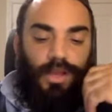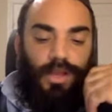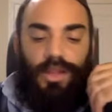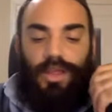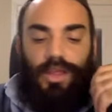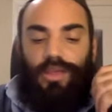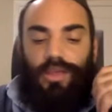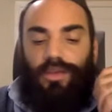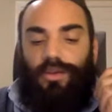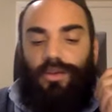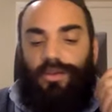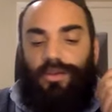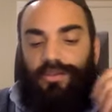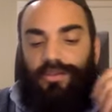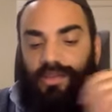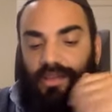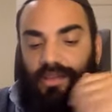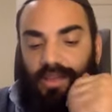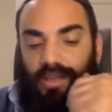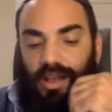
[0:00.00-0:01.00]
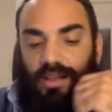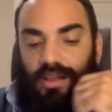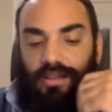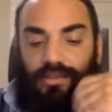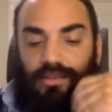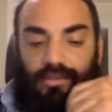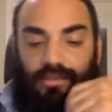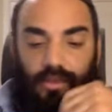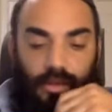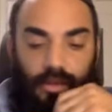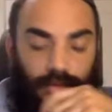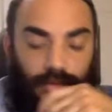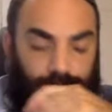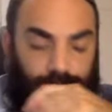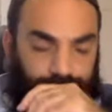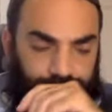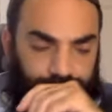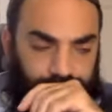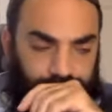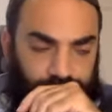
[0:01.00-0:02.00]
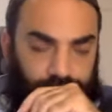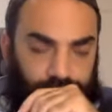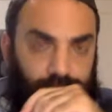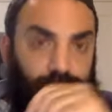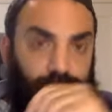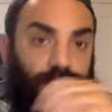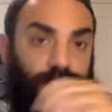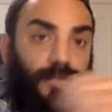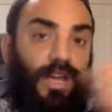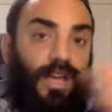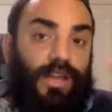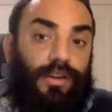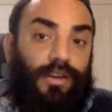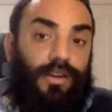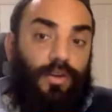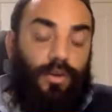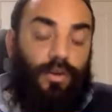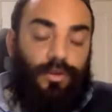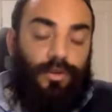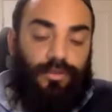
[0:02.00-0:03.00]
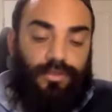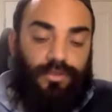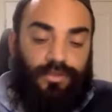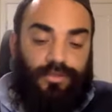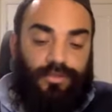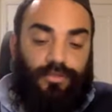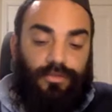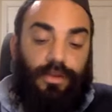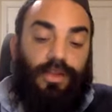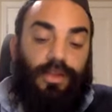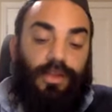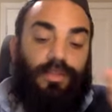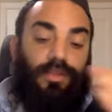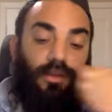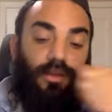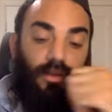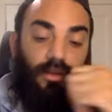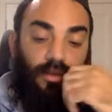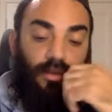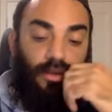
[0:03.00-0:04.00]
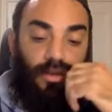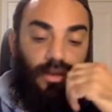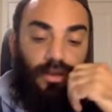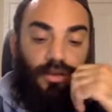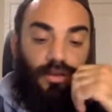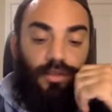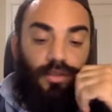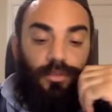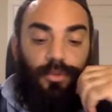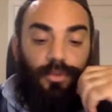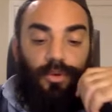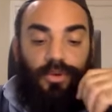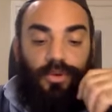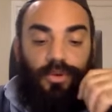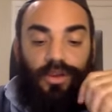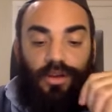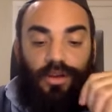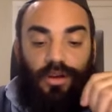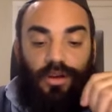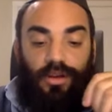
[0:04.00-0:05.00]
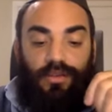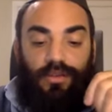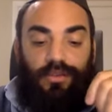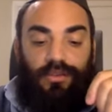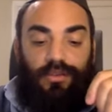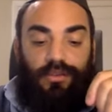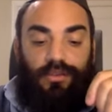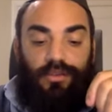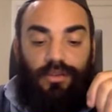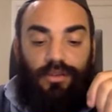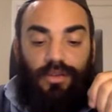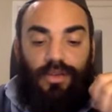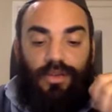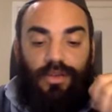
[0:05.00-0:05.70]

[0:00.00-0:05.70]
Lichyos Katali Yisrael. And in order to strengthen the broken hearts,